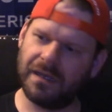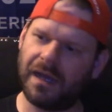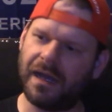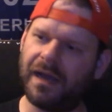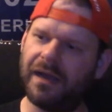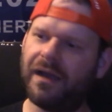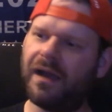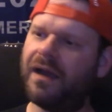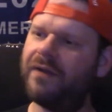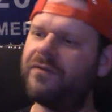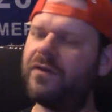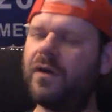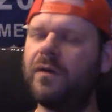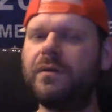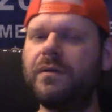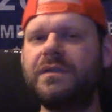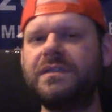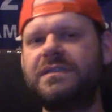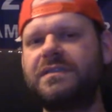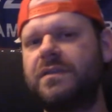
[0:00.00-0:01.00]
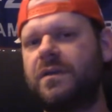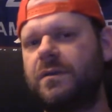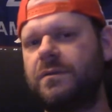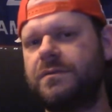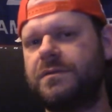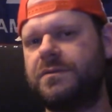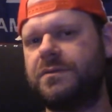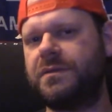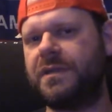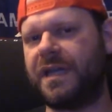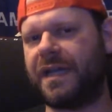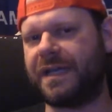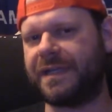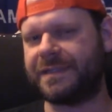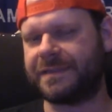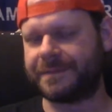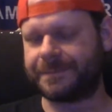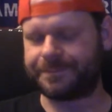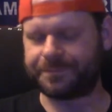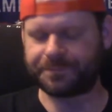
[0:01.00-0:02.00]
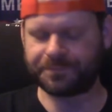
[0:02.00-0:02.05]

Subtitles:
I've always told you guys